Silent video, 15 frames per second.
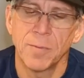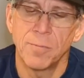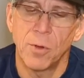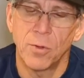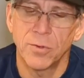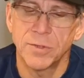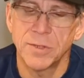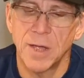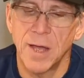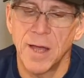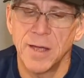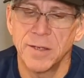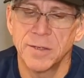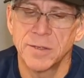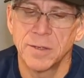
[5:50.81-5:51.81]
both
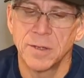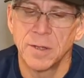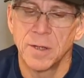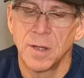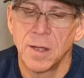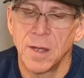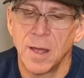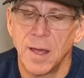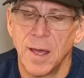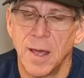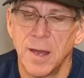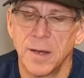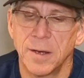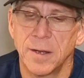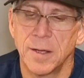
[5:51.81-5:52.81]
sides,
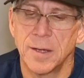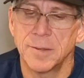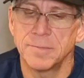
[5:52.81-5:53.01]
and